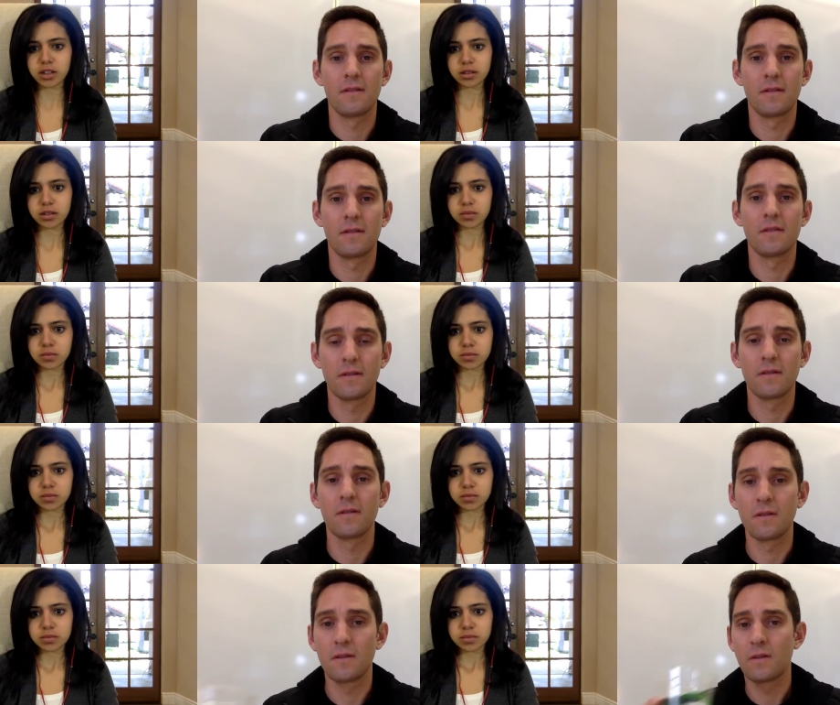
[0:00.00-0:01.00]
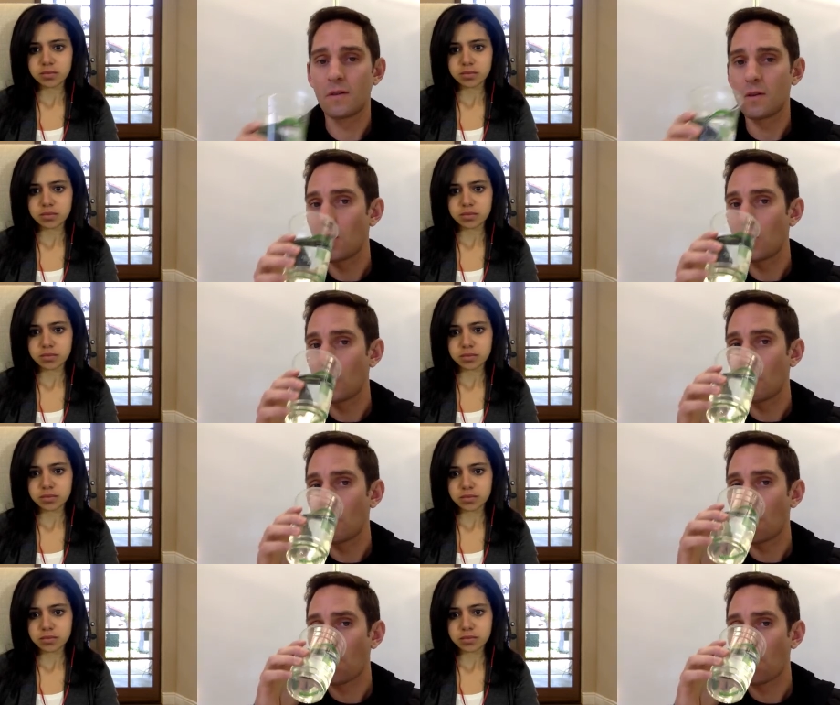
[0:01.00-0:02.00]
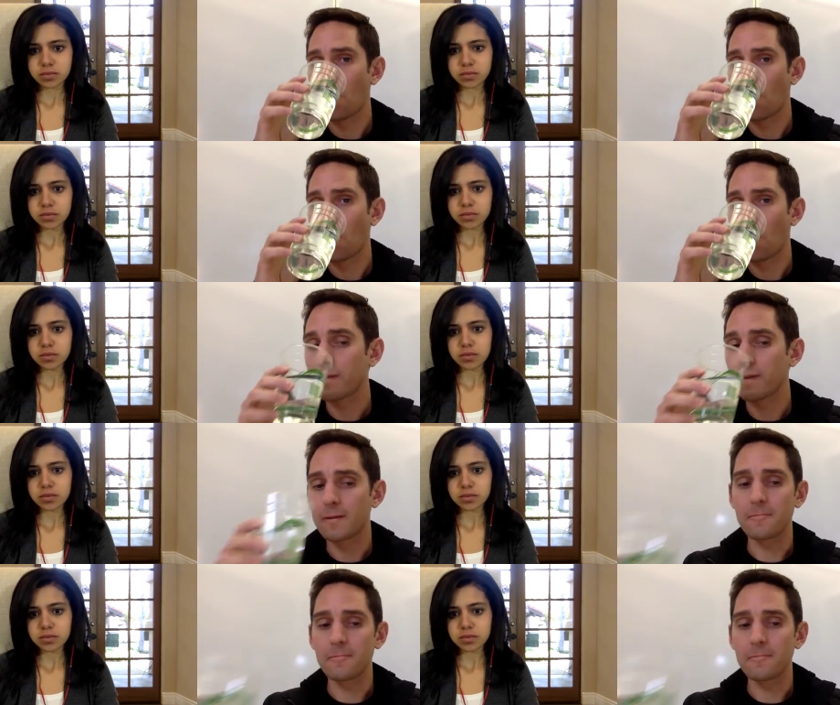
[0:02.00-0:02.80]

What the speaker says: (no one is talking)